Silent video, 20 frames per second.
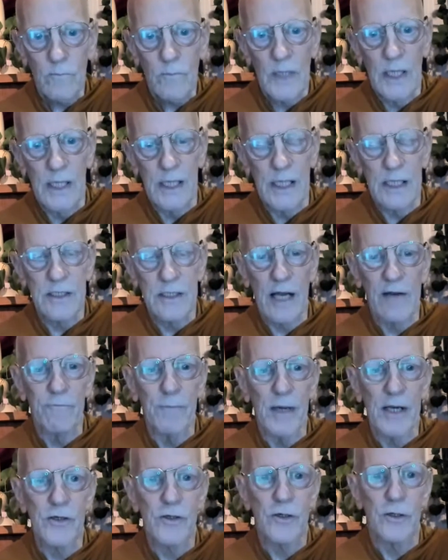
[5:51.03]
And as I've
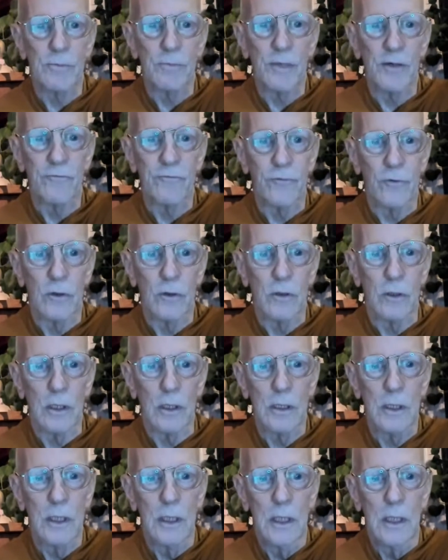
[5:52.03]
mentioned
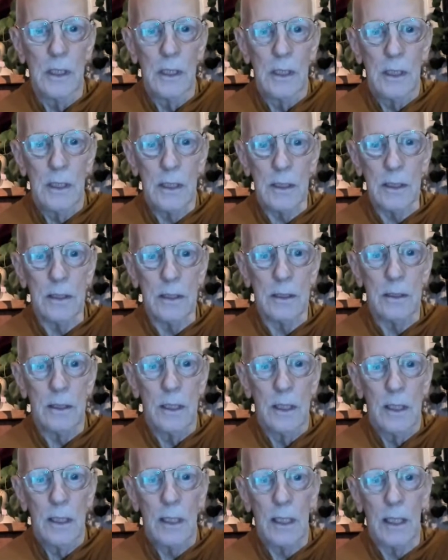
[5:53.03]
before,
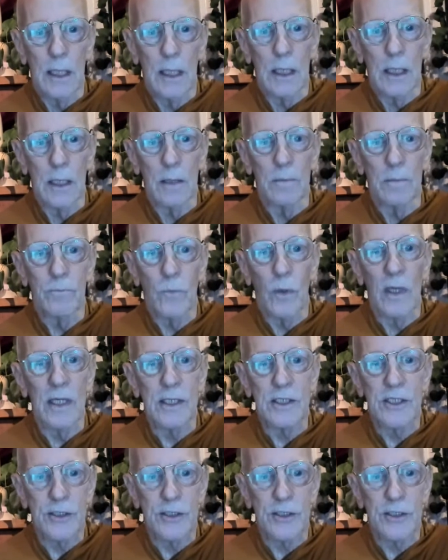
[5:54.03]
well, it